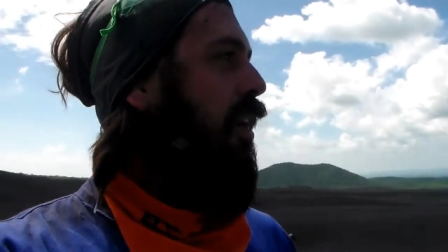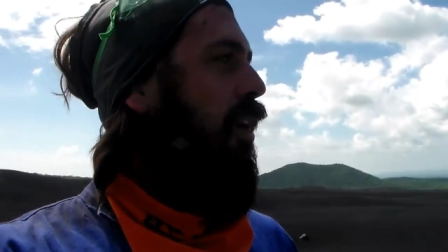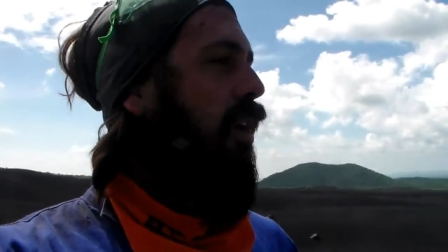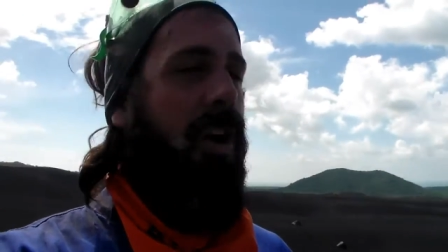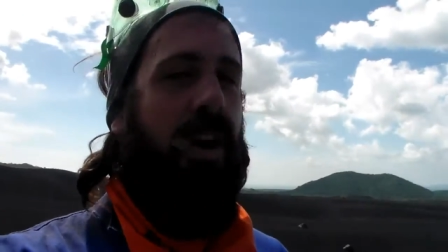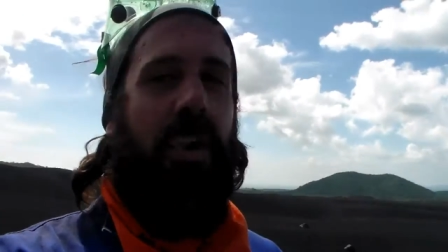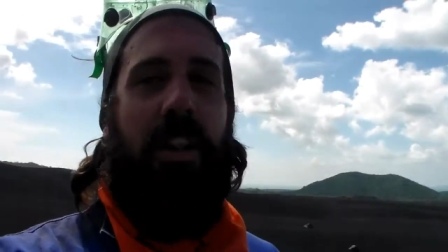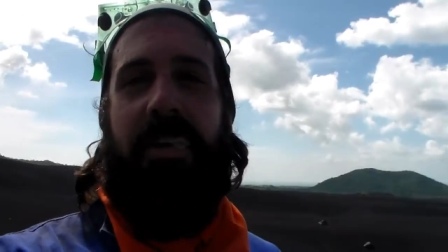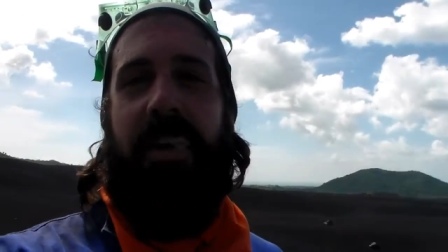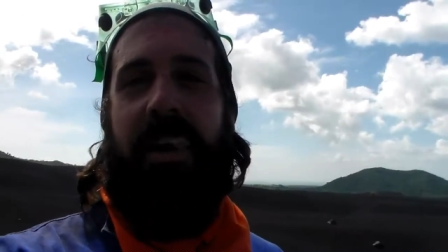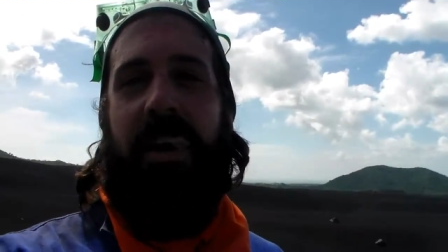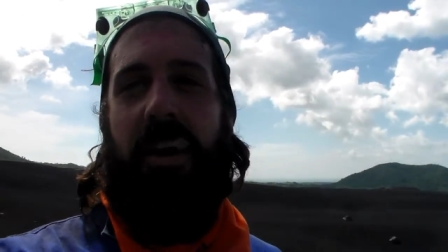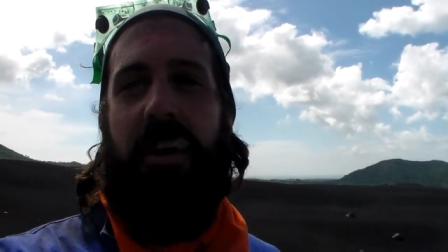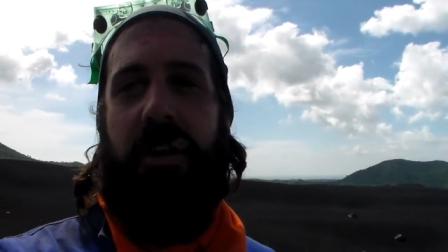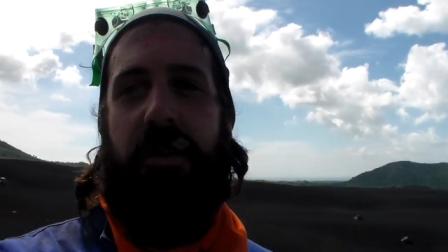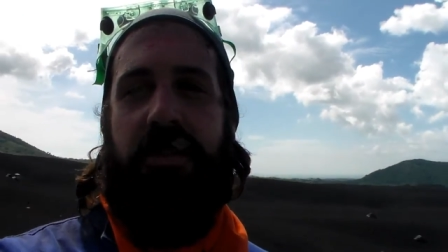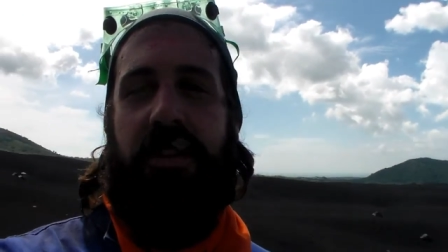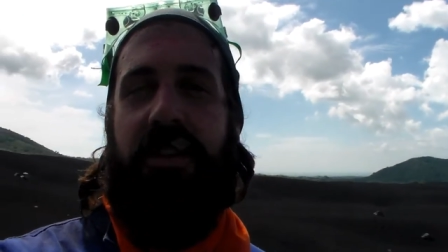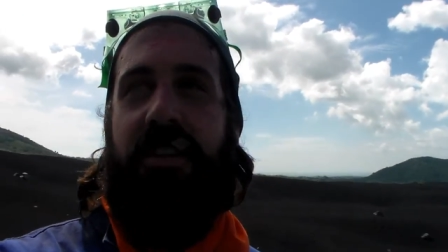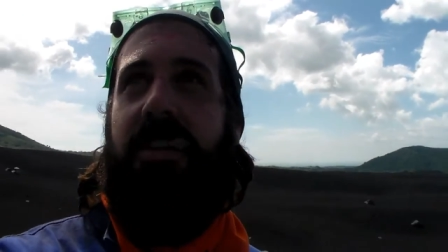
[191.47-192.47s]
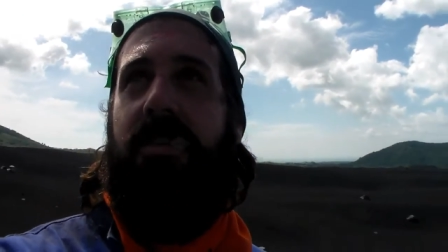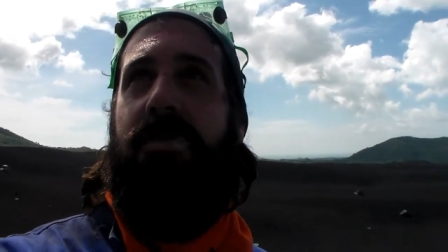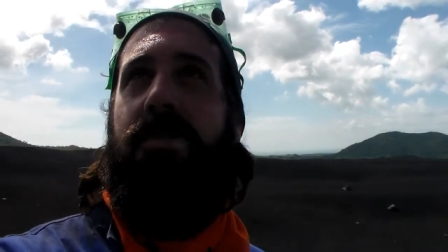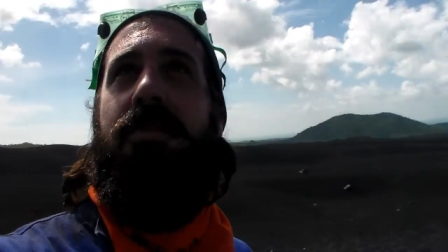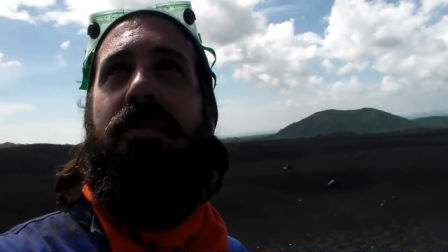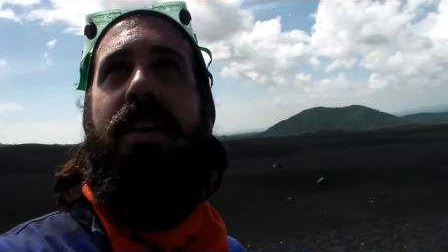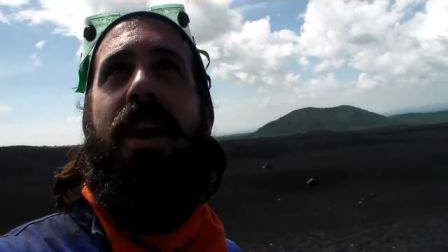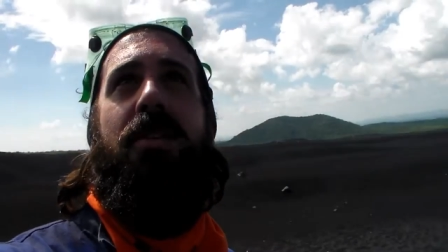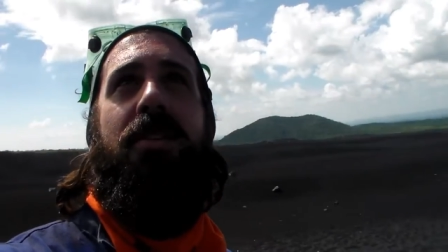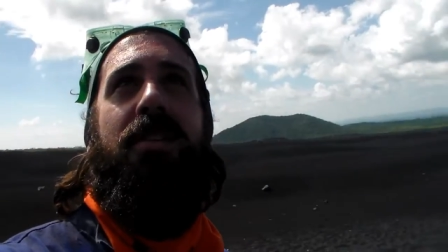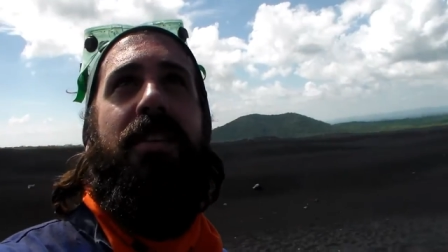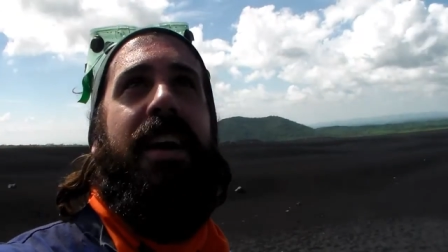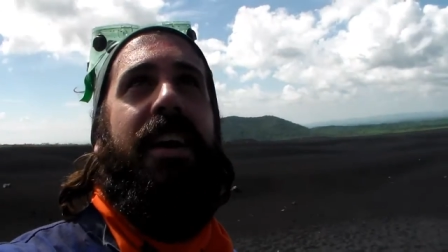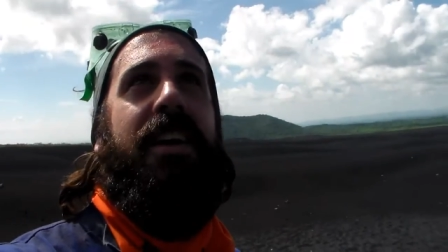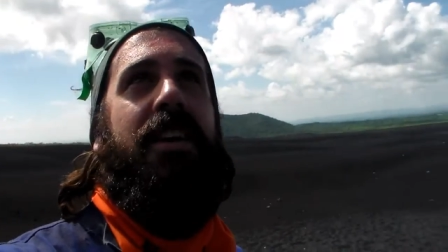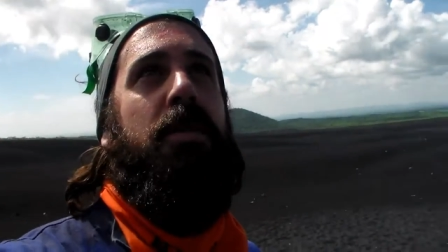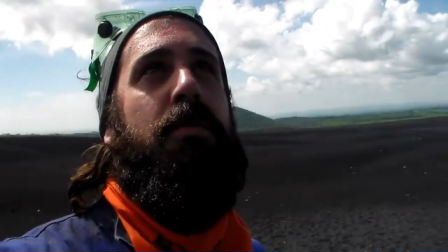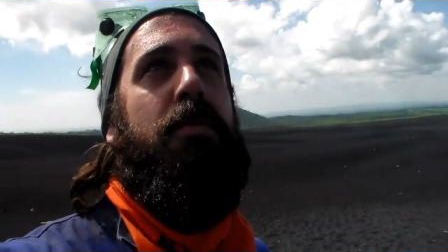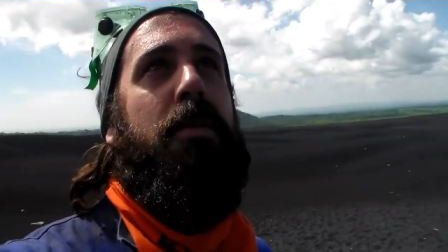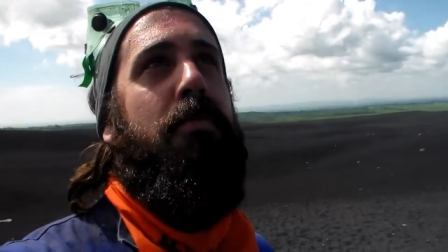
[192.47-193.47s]
Oh, thank God I was on a different route, or
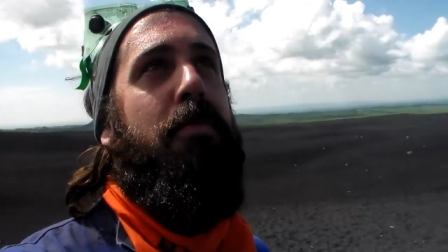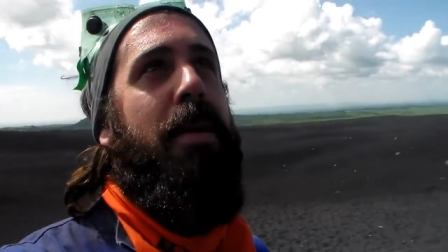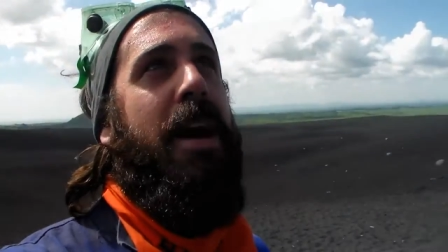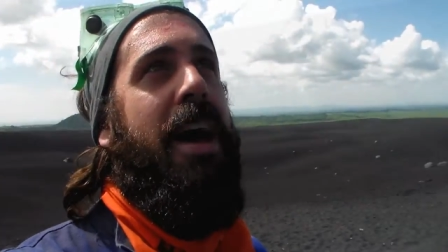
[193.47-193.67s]
that could have been